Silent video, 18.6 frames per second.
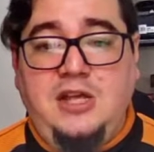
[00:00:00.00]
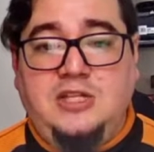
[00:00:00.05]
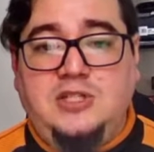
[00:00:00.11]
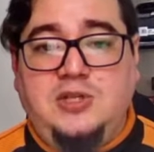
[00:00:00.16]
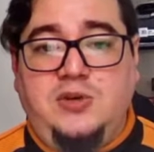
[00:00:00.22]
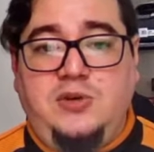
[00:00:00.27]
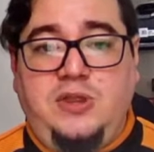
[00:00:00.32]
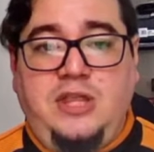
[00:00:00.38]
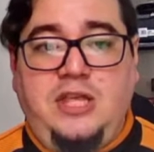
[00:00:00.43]

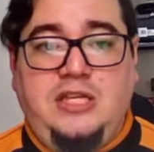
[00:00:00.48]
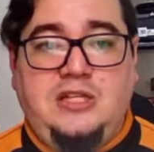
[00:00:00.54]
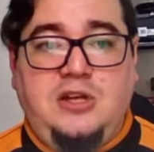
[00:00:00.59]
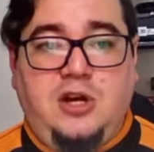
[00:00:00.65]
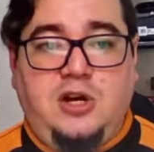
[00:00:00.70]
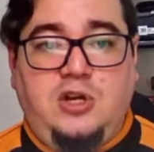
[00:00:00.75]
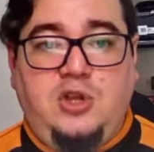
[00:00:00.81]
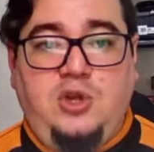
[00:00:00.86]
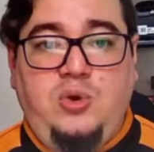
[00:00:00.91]
So these
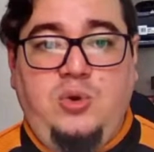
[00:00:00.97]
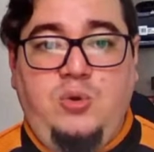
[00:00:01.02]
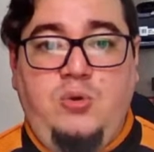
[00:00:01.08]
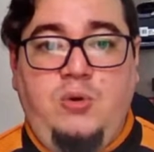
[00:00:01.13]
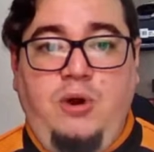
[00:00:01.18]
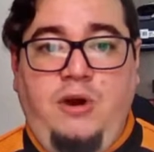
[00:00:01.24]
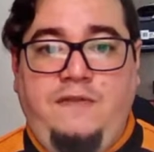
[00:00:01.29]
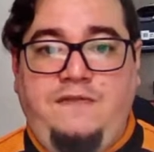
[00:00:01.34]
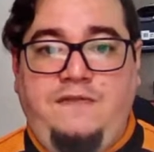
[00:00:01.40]
are
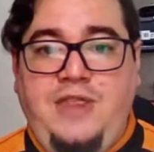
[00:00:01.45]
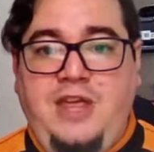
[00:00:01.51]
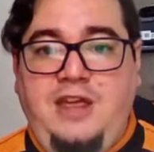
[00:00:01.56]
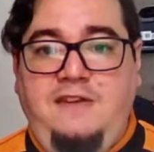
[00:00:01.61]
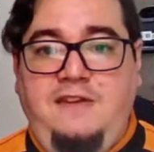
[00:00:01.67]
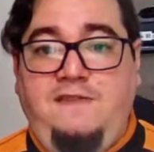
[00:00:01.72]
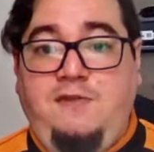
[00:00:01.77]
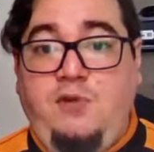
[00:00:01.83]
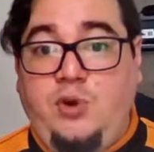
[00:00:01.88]
2 of
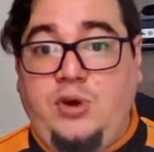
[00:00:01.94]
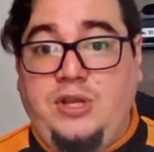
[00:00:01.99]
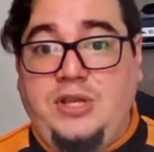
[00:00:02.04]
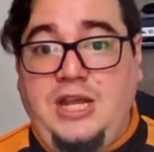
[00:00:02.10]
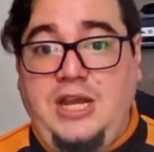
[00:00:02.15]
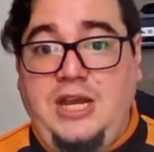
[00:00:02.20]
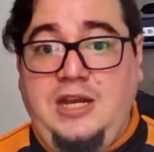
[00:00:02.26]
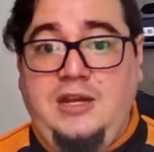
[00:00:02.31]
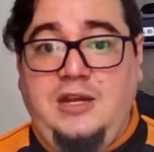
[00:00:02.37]
the
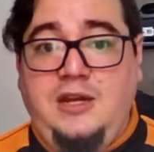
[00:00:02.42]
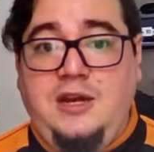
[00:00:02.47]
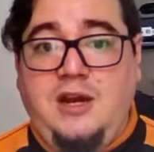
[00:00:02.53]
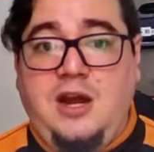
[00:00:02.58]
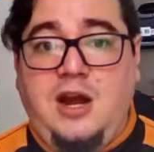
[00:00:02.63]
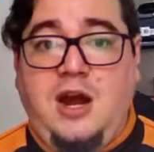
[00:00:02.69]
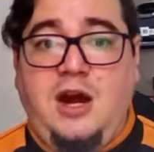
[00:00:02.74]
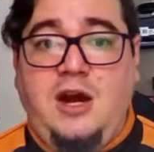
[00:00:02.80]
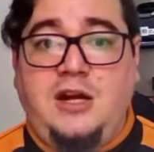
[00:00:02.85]
14
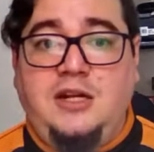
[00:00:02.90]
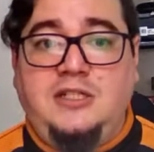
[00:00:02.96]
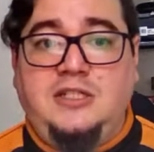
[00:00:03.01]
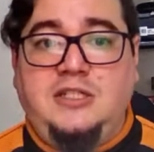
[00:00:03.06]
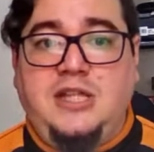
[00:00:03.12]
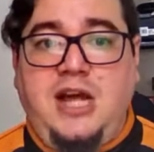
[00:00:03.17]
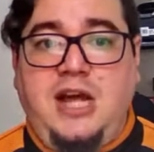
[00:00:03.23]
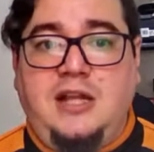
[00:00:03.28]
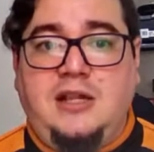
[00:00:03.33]

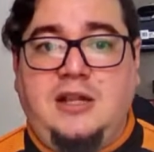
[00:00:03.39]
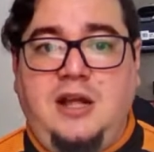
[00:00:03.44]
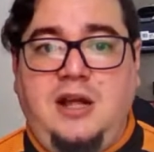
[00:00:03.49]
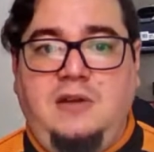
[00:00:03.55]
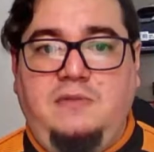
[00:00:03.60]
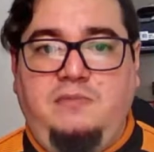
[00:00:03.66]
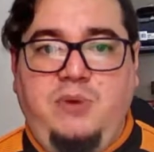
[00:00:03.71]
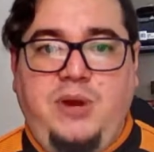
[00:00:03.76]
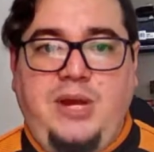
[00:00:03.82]
cards that
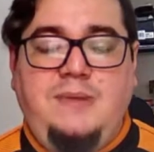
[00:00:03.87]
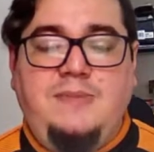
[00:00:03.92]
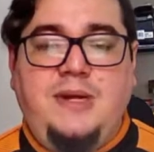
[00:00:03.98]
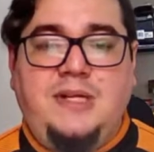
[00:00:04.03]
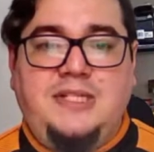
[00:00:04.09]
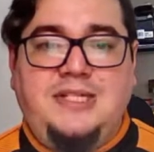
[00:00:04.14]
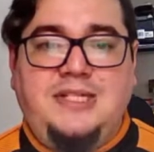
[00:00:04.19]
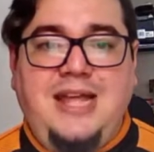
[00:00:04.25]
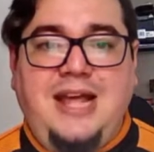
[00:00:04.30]
pretty
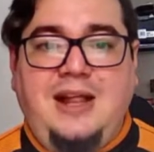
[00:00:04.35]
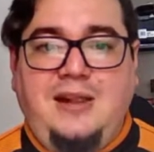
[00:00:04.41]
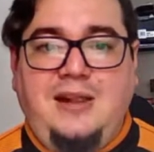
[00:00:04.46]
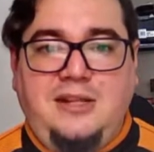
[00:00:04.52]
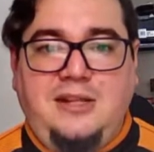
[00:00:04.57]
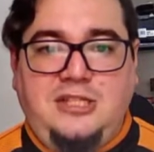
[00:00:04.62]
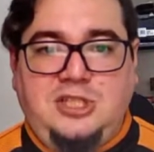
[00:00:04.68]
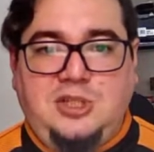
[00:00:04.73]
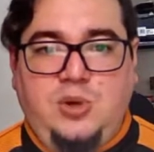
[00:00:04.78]
much tell
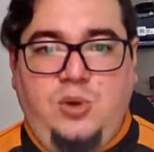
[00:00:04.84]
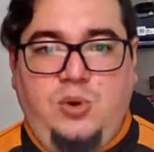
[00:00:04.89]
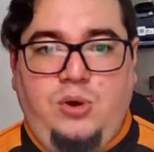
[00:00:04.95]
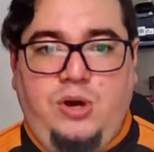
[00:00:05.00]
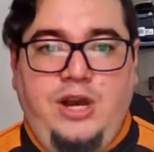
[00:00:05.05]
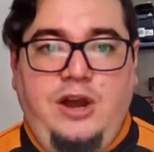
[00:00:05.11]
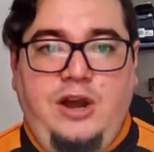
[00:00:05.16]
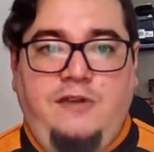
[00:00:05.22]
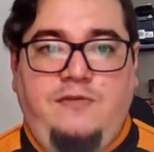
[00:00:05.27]
the
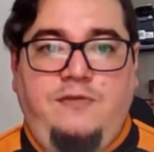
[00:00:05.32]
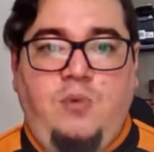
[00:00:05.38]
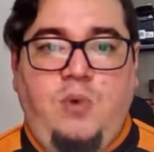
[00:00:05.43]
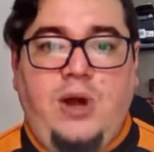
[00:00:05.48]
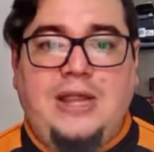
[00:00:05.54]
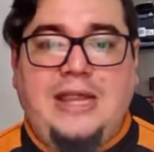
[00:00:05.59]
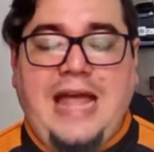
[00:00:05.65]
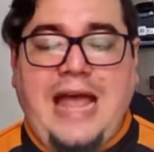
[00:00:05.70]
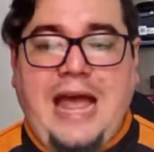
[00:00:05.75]
story of
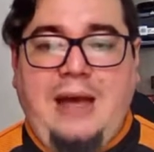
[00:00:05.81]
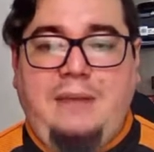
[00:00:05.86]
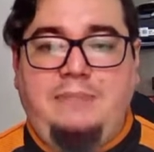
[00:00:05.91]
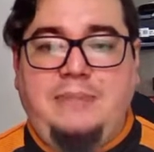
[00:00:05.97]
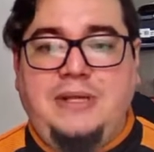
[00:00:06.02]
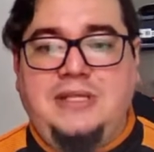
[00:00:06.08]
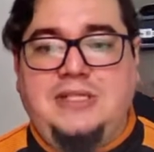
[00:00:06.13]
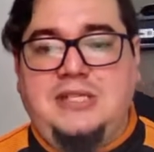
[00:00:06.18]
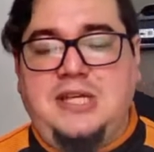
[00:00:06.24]
what
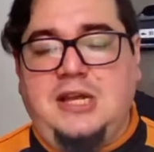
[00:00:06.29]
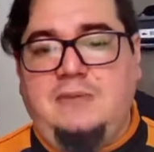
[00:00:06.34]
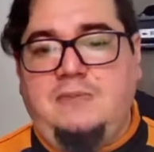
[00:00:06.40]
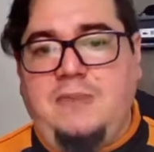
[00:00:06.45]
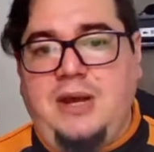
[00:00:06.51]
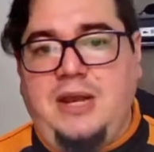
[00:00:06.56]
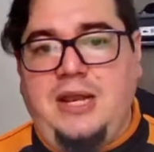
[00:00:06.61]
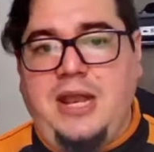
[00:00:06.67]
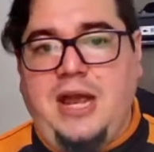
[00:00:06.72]
happens in
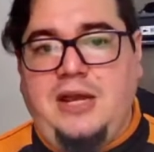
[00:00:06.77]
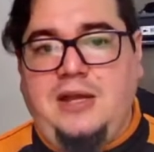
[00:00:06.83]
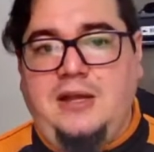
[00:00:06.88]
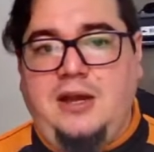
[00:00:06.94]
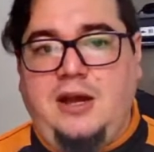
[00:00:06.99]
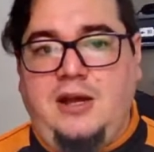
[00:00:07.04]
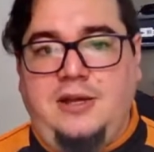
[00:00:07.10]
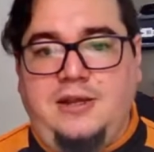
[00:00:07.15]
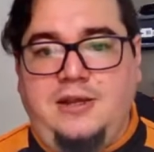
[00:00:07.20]
Midnight
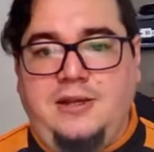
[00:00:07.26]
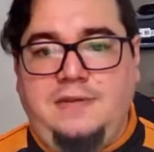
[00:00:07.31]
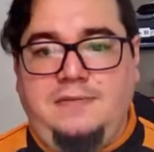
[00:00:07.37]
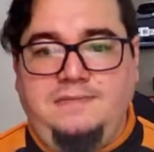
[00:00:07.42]
Hunt.